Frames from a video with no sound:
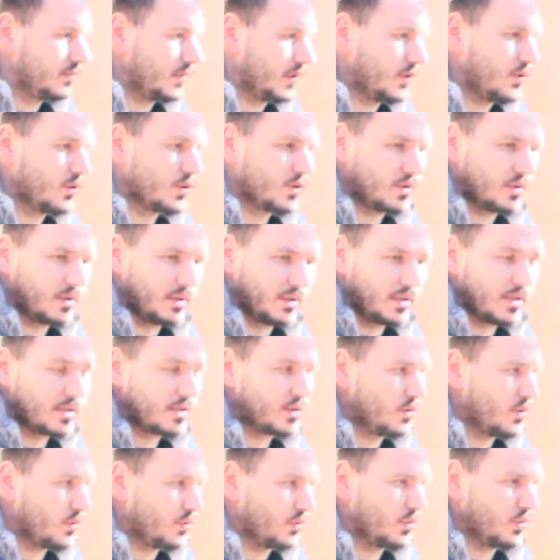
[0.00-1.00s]
it
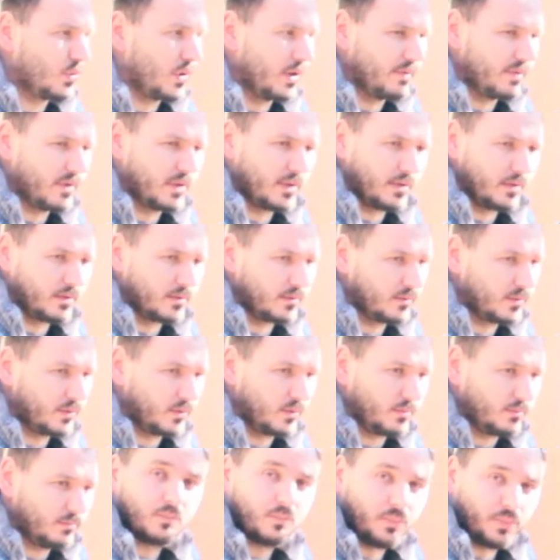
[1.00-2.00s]
does go through everything.
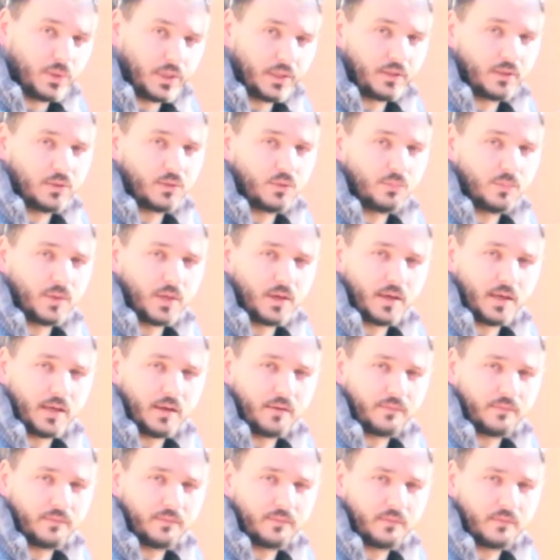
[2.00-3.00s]
But you better
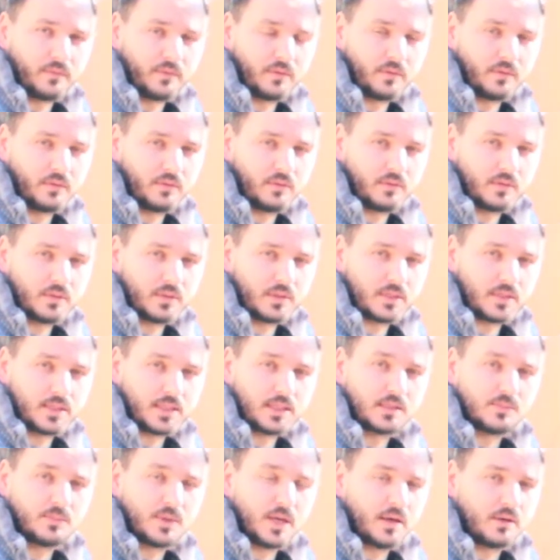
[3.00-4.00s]
have
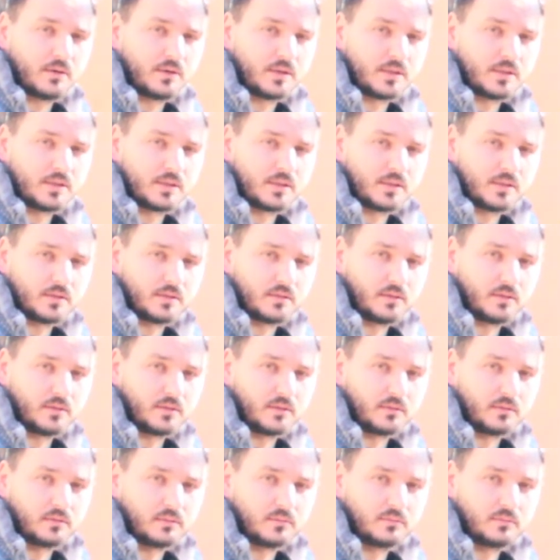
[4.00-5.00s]
6 batteries
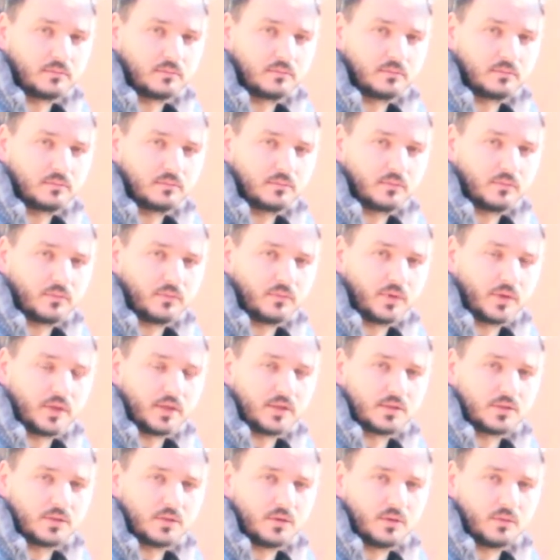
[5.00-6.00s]

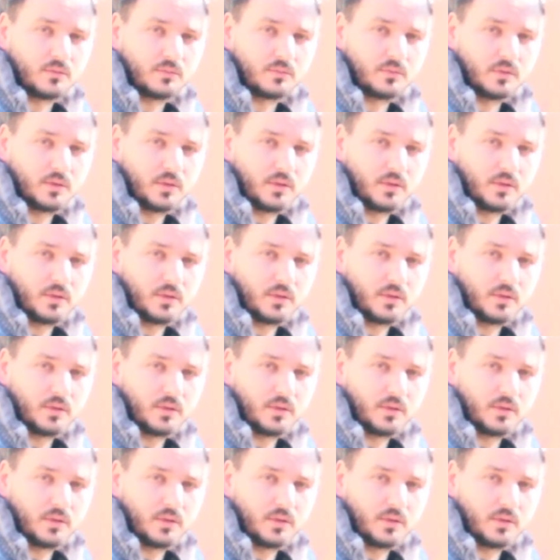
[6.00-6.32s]
ready to go